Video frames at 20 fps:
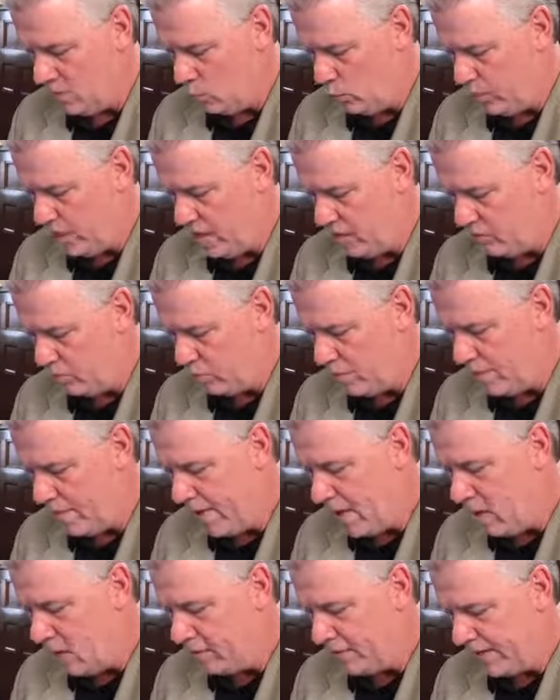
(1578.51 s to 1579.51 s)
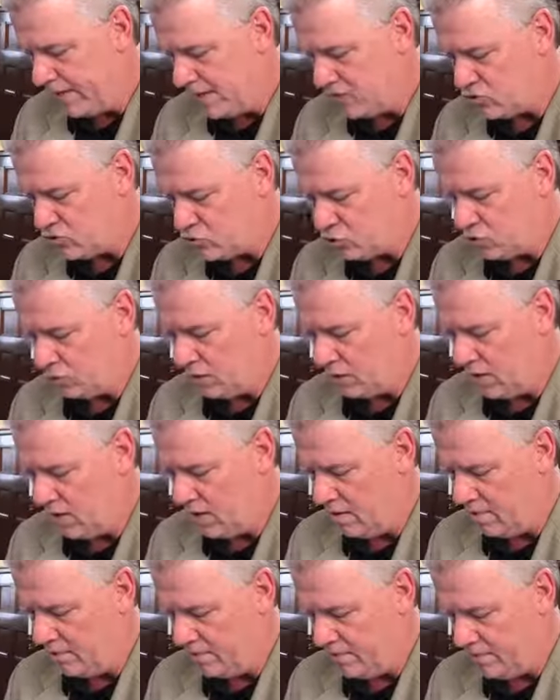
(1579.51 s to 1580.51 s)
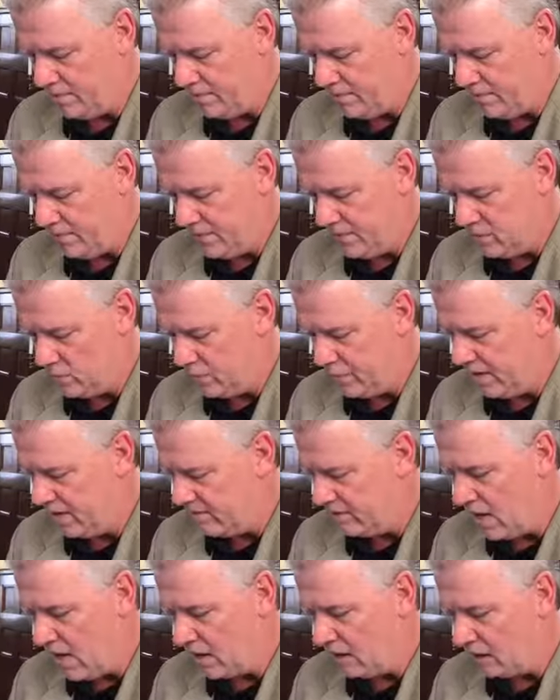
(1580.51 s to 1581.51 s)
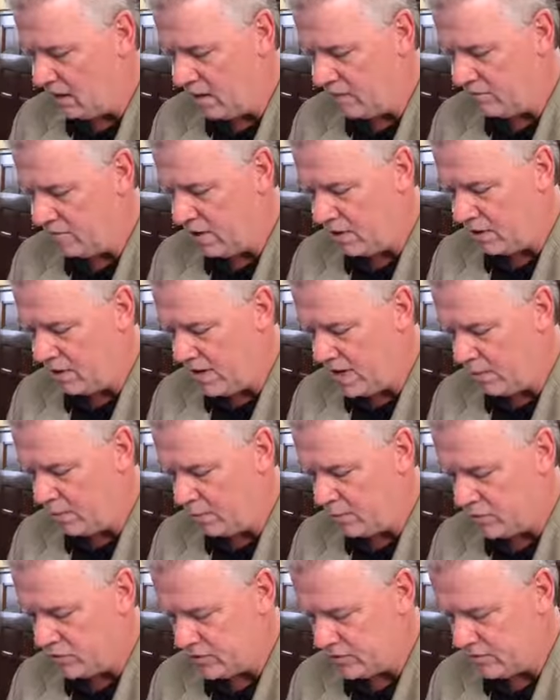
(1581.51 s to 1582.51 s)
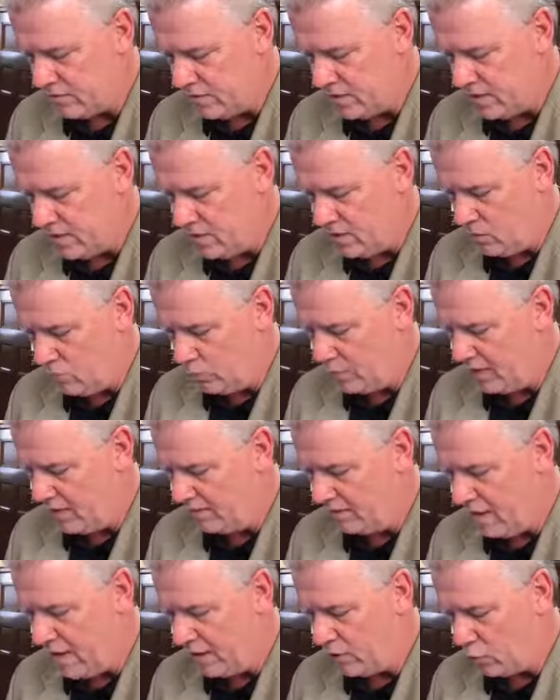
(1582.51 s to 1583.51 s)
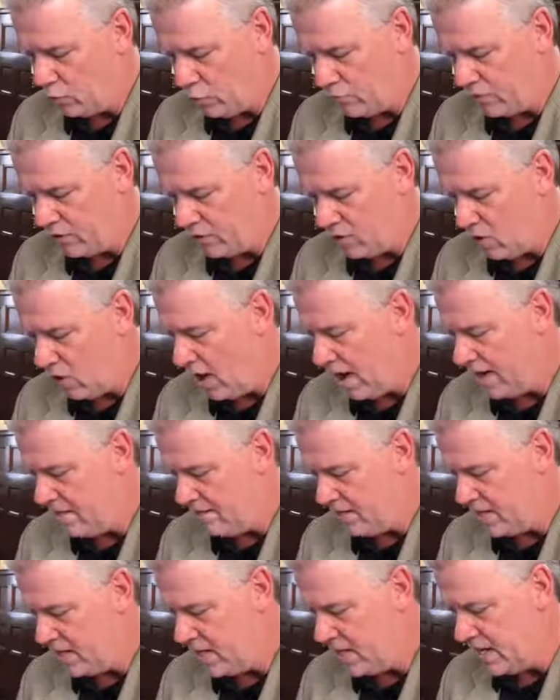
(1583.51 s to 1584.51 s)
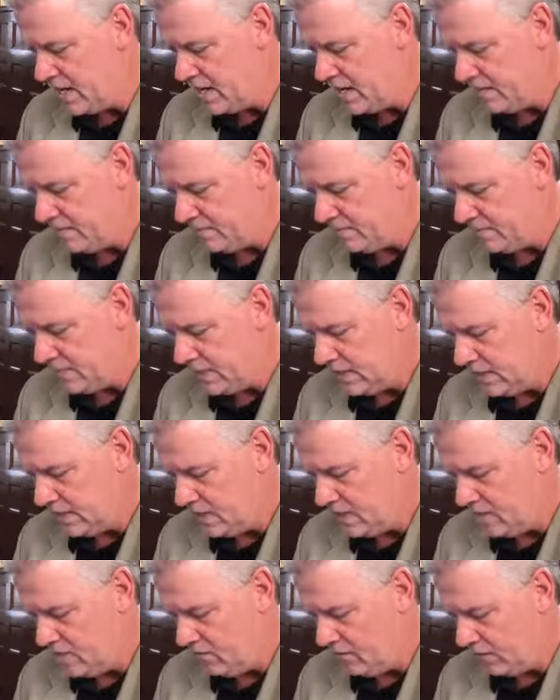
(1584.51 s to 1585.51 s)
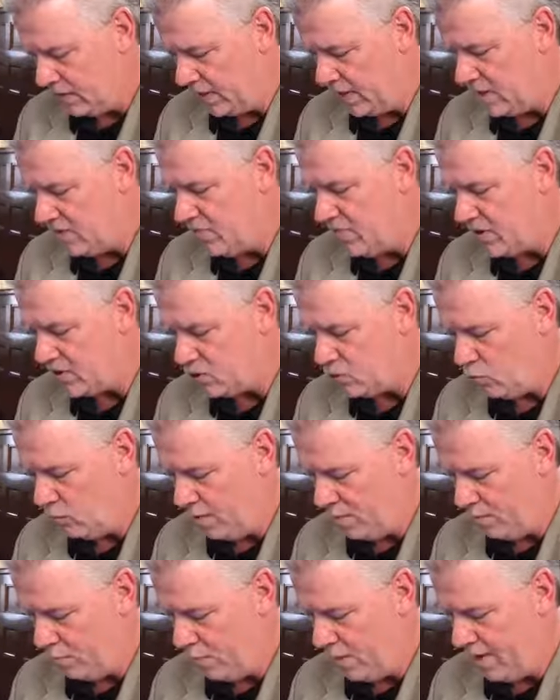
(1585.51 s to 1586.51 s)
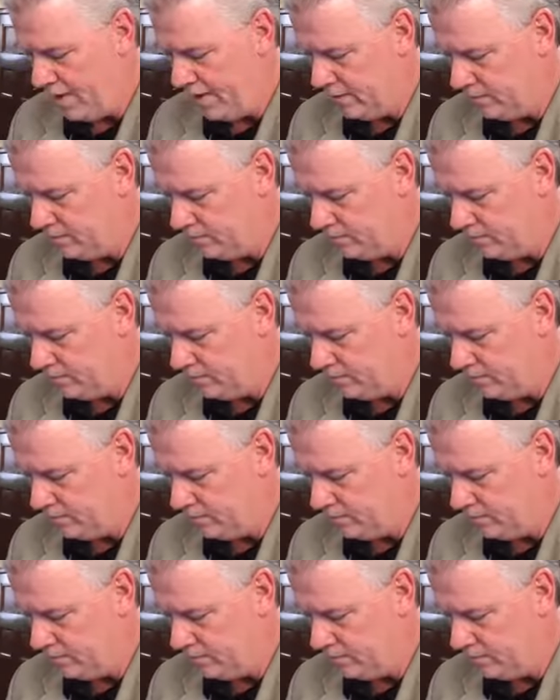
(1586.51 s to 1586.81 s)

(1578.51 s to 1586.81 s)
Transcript: We have rebelled against your love. We have not loved our neighbors. We have not heard the cry of the needy. Forgive us, we pray.